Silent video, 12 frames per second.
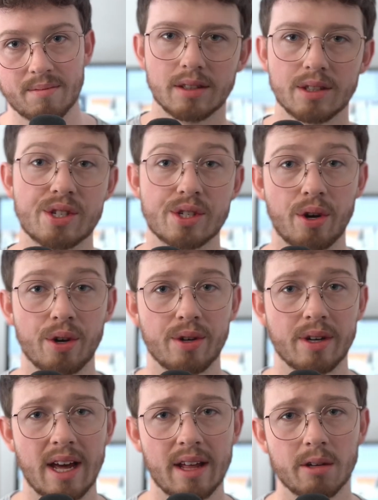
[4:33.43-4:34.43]
So
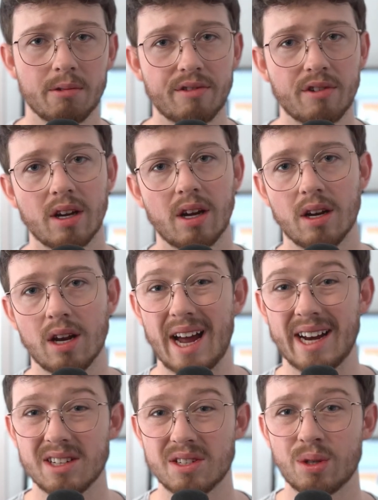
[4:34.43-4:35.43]
now that we've got our
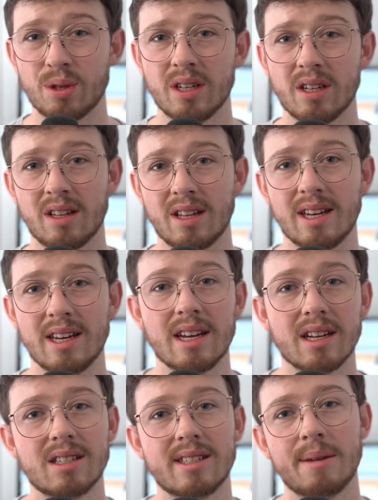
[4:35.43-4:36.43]
lighting sorted, the
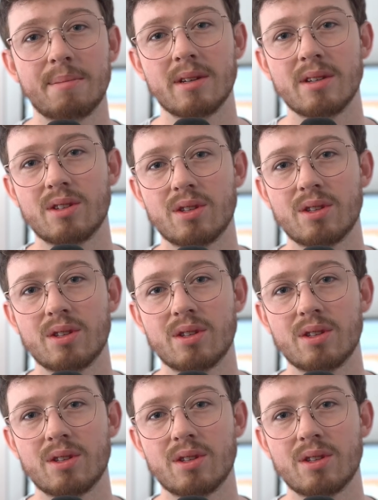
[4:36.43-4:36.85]
next step is